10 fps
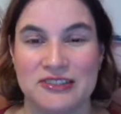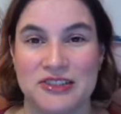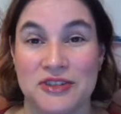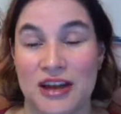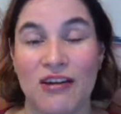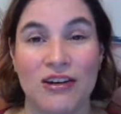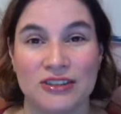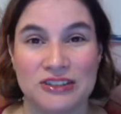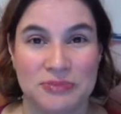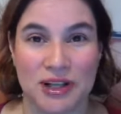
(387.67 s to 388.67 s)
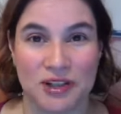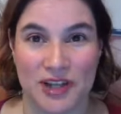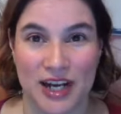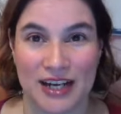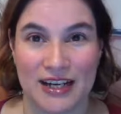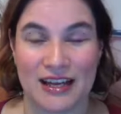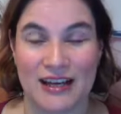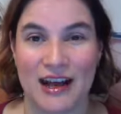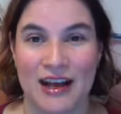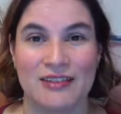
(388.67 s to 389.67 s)
So they all smell great.
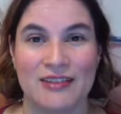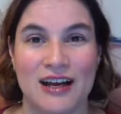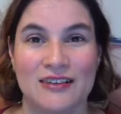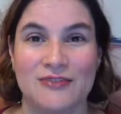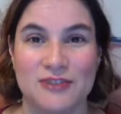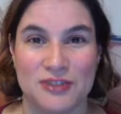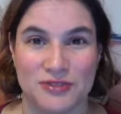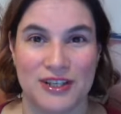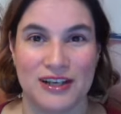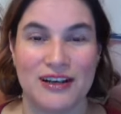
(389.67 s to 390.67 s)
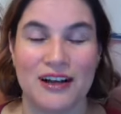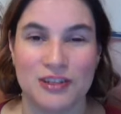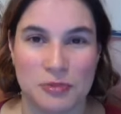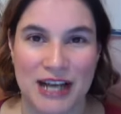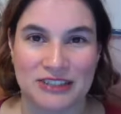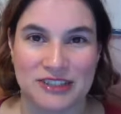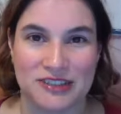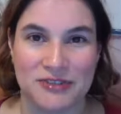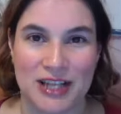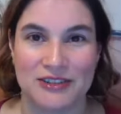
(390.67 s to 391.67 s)
And I love doing color
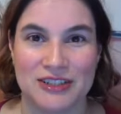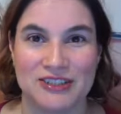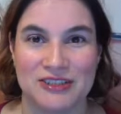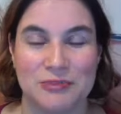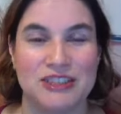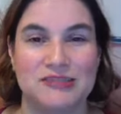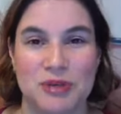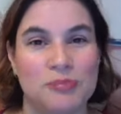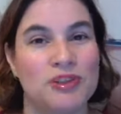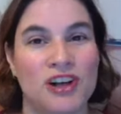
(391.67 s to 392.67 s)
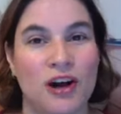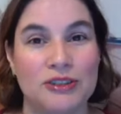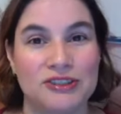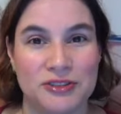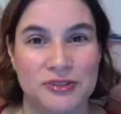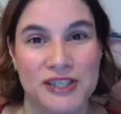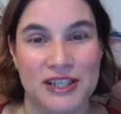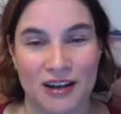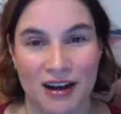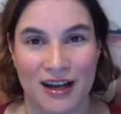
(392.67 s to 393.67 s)
matches for that reason, because people are always oohing
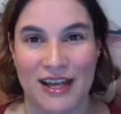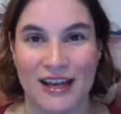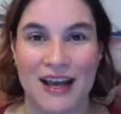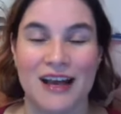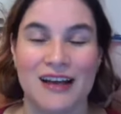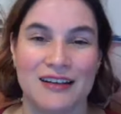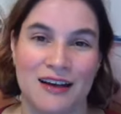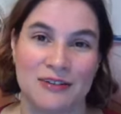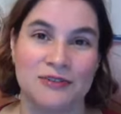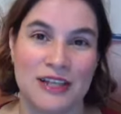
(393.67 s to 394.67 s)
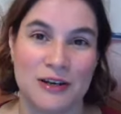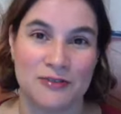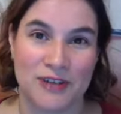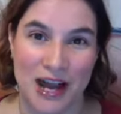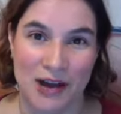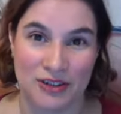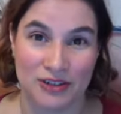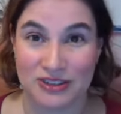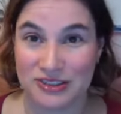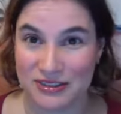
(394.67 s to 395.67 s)
and aahing, not only over how it
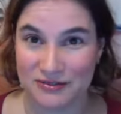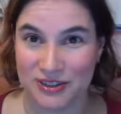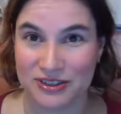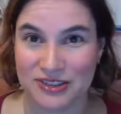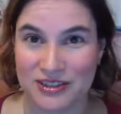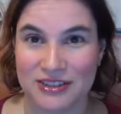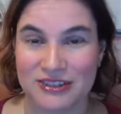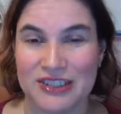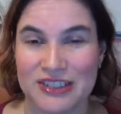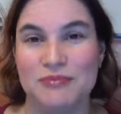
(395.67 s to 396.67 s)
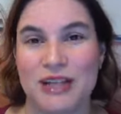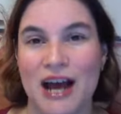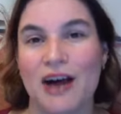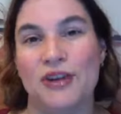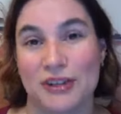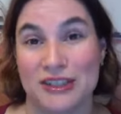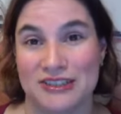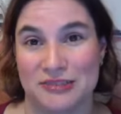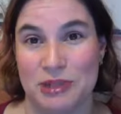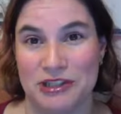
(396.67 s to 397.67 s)
looks and feels on their skin, but how good
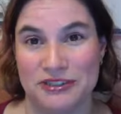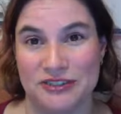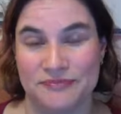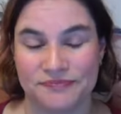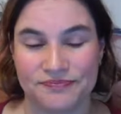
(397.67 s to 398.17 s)
it smells.